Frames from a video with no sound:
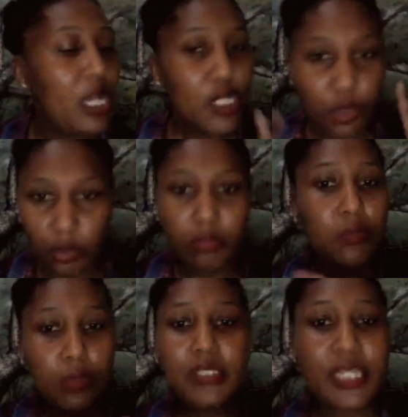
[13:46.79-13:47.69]
So
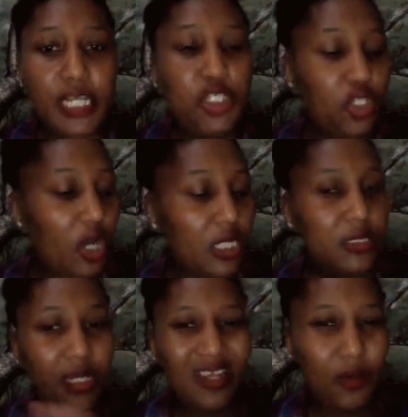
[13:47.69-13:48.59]
screenshots,
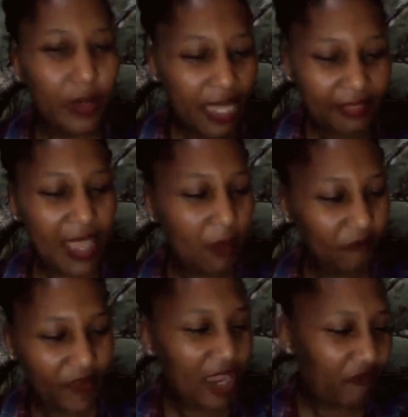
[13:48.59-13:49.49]
look at them,
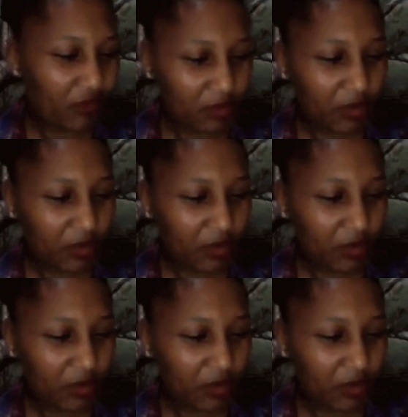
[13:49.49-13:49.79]
5, oh,